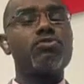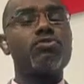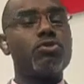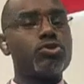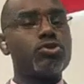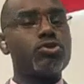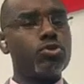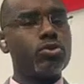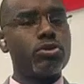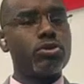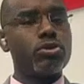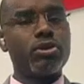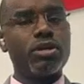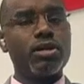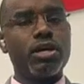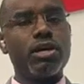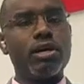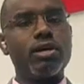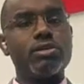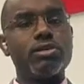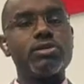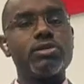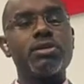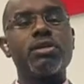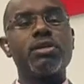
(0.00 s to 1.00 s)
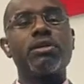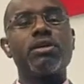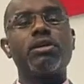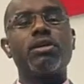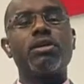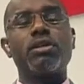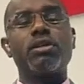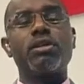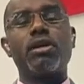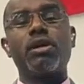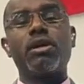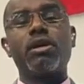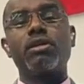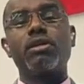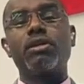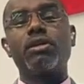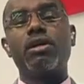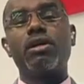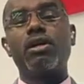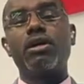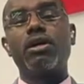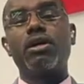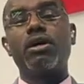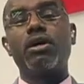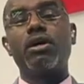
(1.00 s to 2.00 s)
That's for sure going to hurt
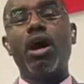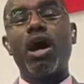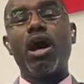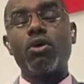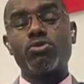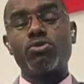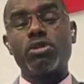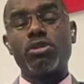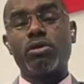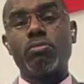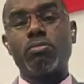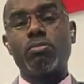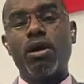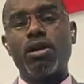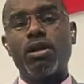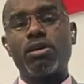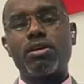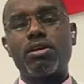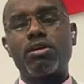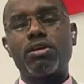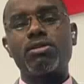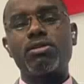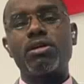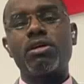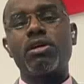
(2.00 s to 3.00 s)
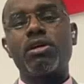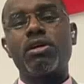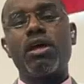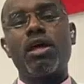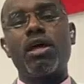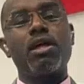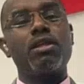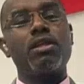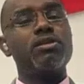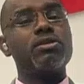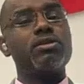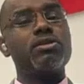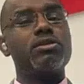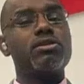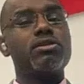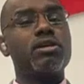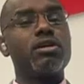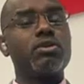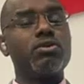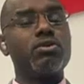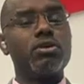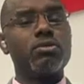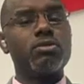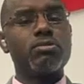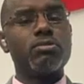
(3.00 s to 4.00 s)
the housing market, and
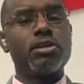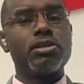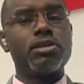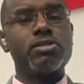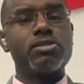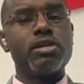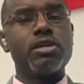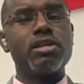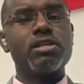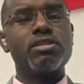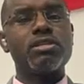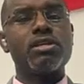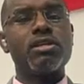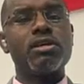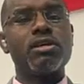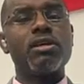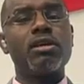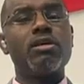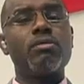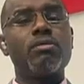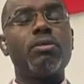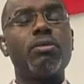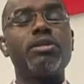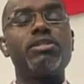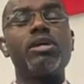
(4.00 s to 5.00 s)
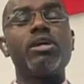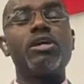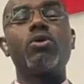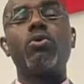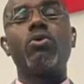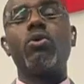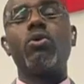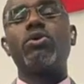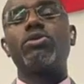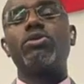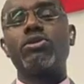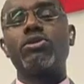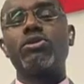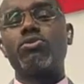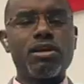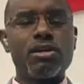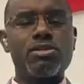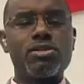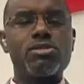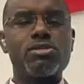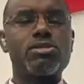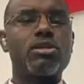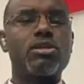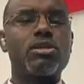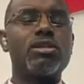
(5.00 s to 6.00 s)
this is a normal result. But the
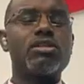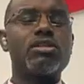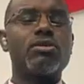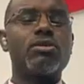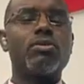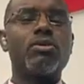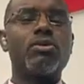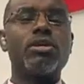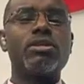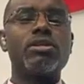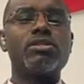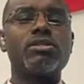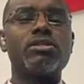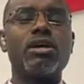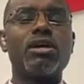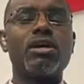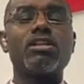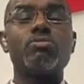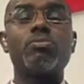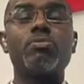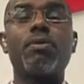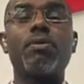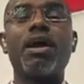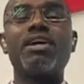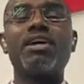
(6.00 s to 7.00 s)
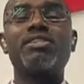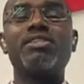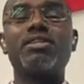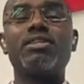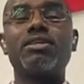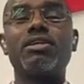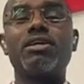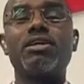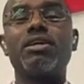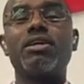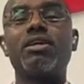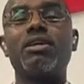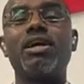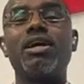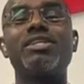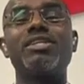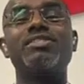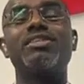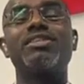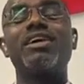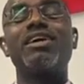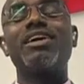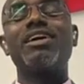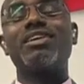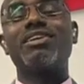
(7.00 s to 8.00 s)
market straight away start pricing
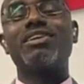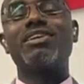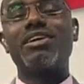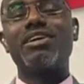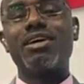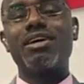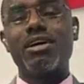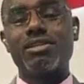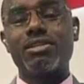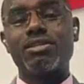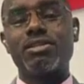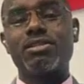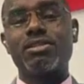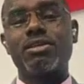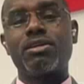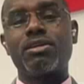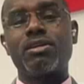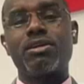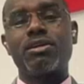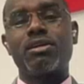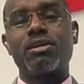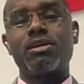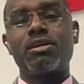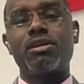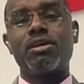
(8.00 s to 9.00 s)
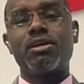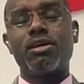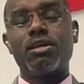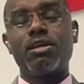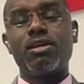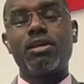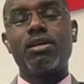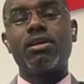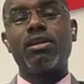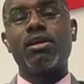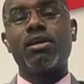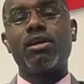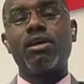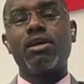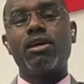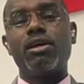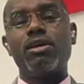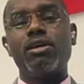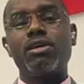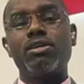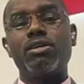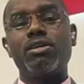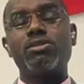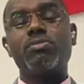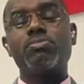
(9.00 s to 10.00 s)
in a second cut
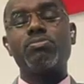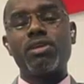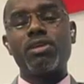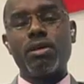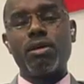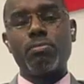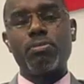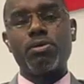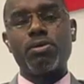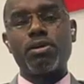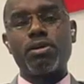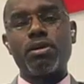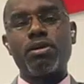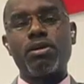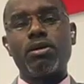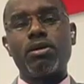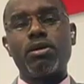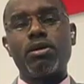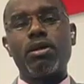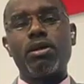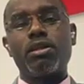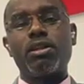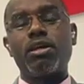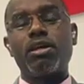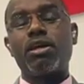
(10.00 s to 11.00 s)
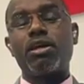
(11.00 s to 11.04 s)
in September.